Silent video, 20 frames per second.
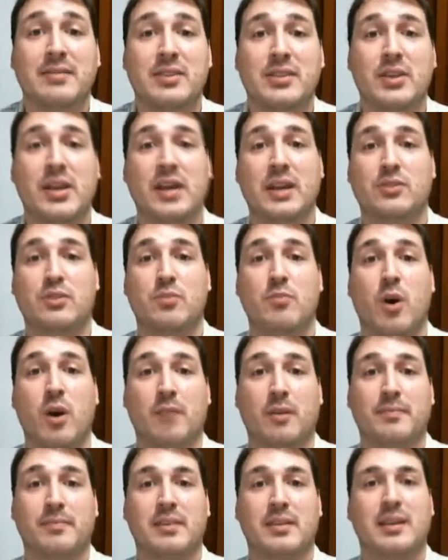See you guys
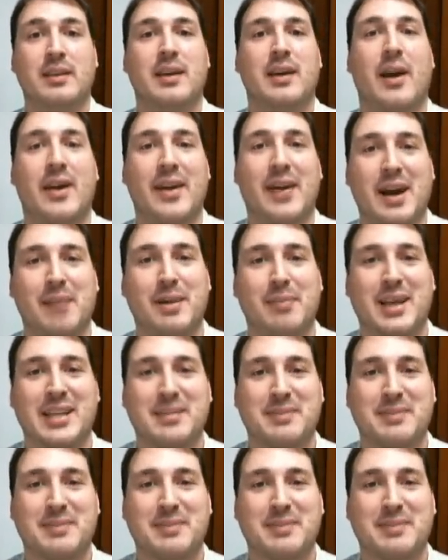tomorrow. All right, God bless.